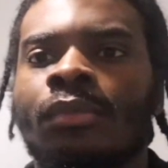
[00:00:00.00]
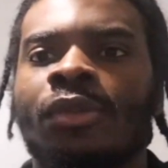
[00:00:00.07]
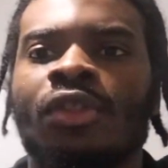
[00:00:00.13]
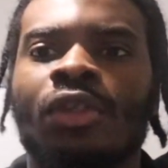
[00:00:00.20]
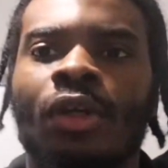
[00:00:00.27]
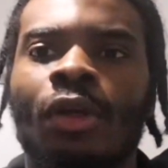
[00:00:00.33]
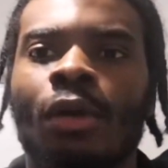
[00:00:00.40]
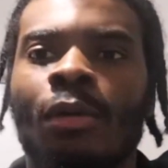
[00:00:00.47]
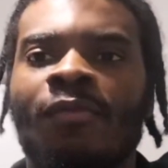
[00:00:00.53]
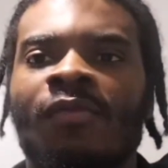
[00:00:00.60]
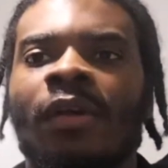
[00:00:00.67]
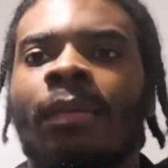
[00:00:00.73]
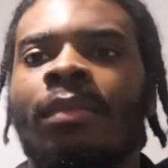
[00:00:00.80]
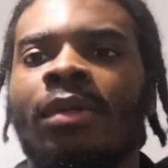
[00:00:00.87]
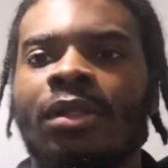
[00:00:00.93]
Shalom
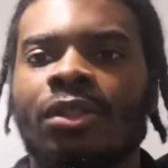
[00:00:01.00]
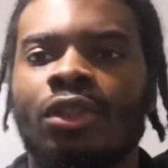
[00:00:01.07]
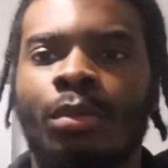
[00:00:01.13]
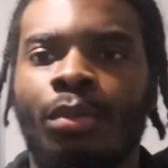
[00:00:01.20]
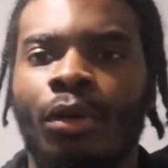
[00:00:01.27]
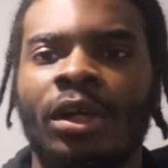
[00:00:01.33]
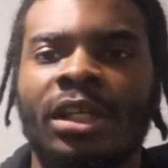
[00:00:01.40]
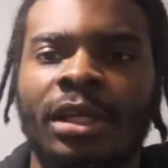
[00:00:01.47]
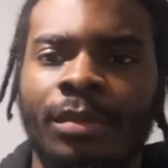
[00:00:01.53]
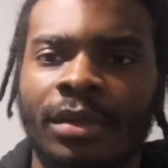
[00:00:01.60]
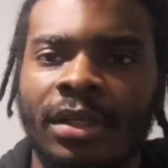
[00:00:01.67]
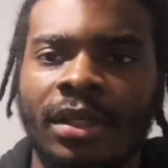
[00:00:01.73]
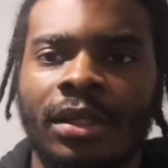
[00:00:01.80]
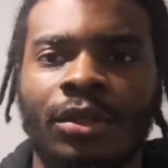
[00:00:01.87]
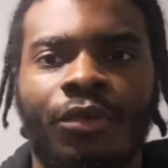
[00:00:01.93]
family, it's your boy
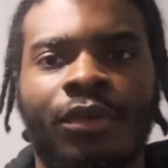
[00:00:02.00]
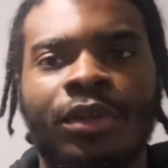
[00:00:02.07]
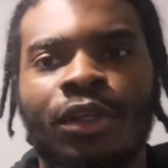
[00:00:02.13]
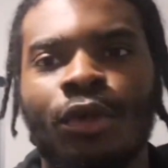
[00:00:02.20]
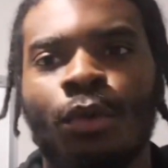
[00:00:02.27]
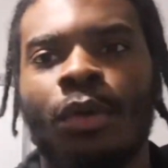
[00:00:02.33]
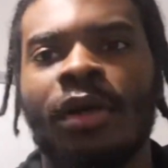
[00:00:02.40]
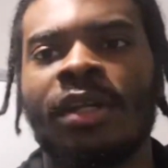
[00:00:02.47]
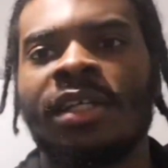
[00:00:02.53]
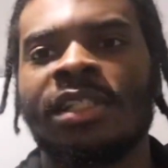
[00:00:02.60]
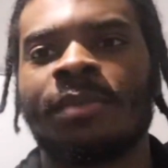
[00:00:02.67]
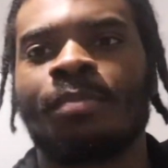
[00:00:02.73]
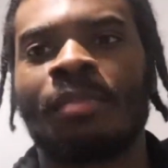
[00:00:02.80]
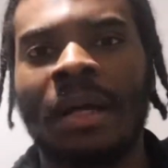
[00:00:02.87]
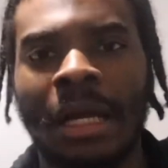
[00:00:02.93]
DBD. You already know what it is,
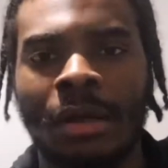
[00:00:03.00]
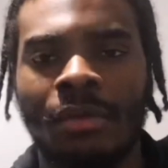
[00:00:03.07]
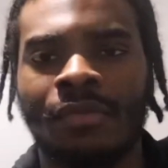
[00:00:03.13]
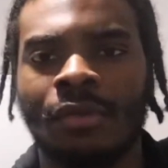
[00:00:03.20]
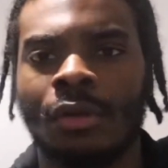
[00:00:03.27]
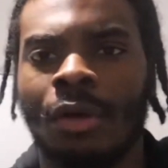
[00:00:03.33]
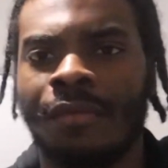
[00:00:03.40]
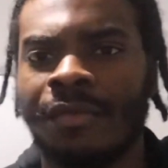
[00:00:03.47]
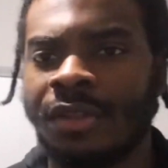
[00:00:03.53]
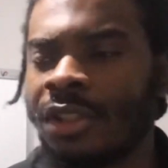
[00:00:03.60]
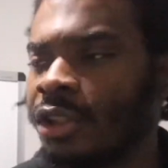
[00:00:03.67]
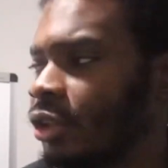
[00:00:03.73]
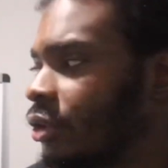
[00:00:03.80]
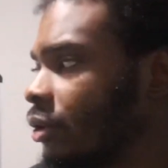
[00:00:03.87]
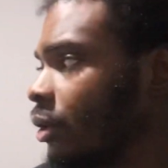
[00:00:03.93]
back with another
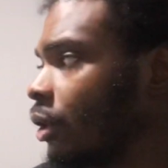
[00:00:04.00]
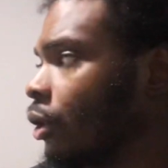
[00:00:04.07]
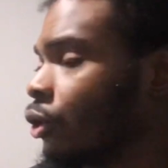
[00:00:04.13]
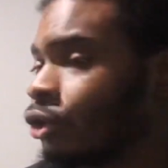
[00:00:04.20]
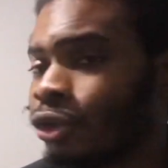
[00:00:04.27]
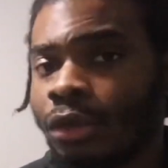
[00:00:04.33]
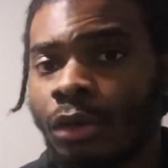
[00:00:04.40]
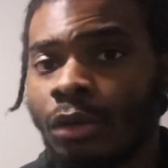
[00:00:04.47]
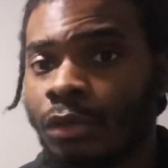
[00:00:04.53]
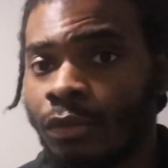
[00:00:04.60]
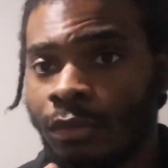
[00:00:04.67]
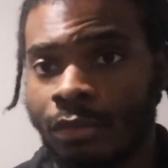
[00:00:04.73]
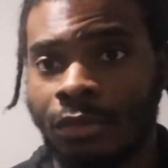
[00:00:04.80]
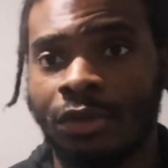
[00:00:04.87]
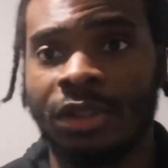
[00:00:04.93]
edition. So
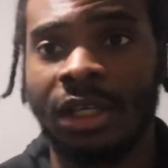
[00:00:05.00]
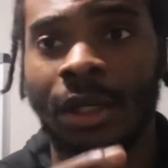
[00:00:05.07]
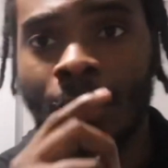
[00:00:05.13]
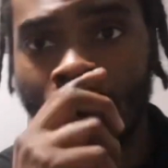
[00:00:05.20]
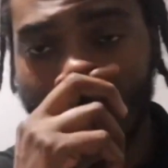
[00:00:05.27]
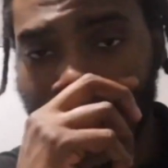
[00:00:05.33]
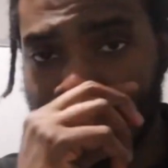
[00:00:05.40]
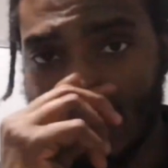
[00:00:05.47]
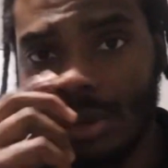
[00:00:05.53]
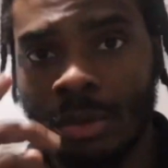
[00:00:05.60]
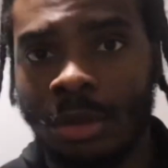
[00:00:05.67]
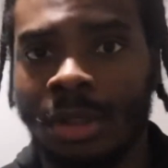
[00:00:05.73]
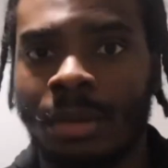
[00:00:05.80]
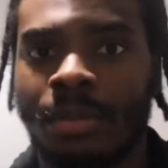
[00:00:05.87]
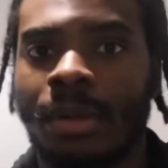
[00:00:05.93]
today we're going to be
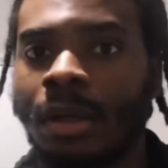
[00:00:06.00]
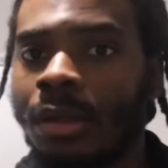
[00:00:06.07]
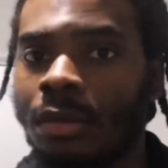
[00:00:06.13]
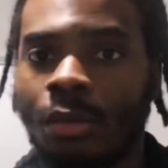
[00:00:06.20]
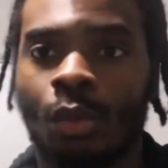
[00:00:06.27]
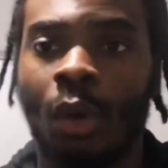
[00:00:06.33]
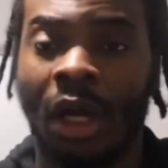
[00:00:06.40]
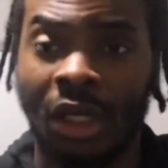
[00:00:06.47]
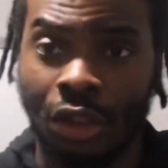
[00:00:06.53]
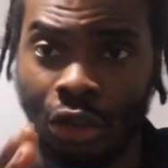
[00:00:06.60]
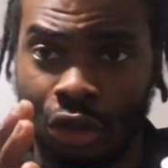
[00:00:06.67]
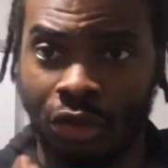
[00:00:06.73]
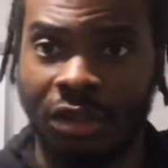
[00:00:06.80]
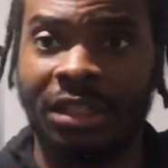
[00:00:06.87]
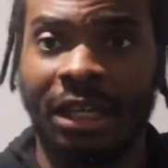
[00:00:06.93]
talking about why you
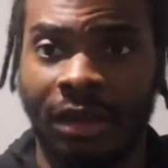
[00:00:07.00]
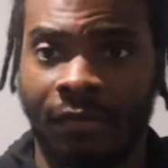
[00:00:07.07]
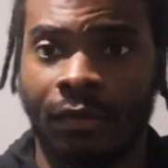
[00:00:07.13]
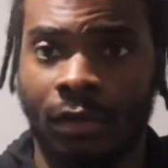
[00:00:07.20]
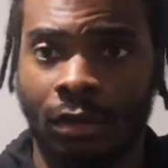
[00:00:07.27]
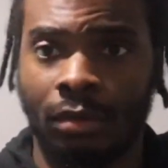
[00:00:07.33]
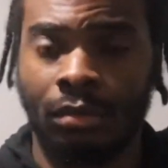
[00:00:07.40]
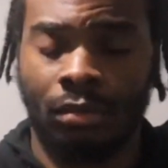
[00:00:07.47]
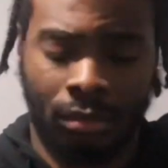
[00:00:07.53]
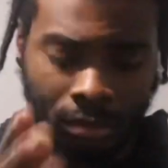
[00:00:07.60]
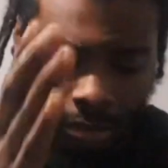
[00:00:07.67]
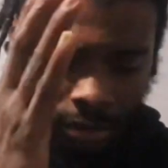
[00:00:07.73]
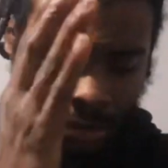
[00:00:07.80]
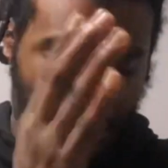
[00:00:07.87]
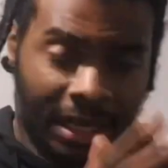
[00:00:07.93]
should never,
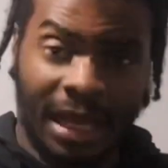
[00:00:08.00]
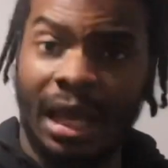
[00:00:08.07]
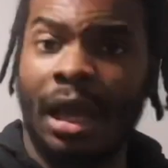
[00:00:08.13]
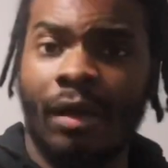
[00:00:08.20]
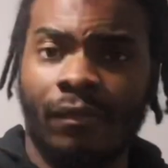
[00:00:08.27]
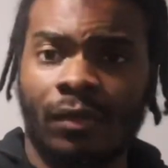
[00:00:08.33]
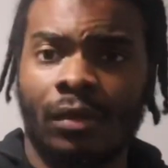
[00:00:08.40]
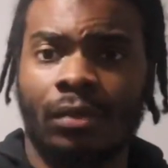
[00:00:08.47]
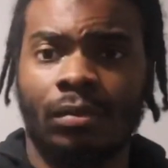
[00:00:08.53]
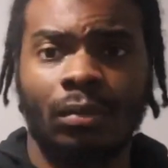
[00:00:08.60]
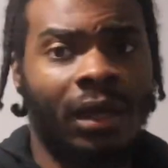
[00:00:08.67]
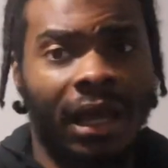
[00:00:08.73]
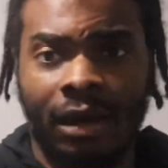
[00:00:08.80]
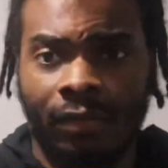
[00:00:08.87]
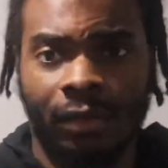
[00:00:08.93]
ever,
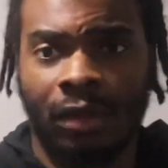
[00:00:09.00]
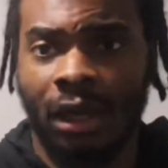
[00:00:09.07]
ever